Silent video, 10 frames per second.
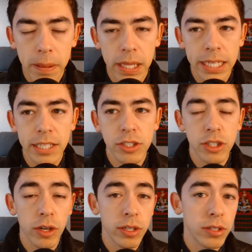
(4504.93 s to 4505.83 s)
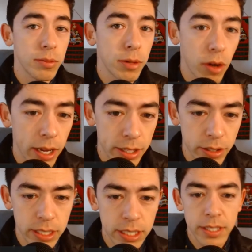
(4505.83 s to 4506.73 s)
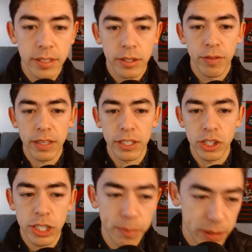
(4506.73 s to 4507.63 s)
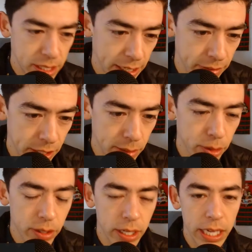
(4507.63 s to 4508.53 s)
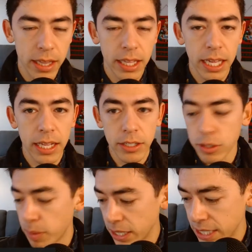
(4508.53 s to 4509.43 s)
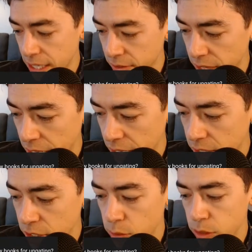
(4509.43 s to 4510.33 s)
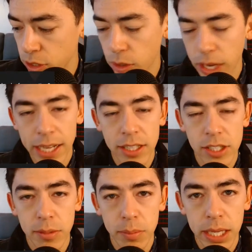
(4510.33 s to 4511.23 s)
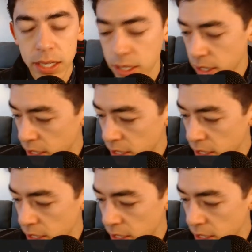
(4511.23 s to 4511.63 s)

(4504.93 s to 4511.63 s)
the idea is you go to McGraw Hill, you find the cheapest thing available, and then you buy 10 of that, and then you would go ahead and submit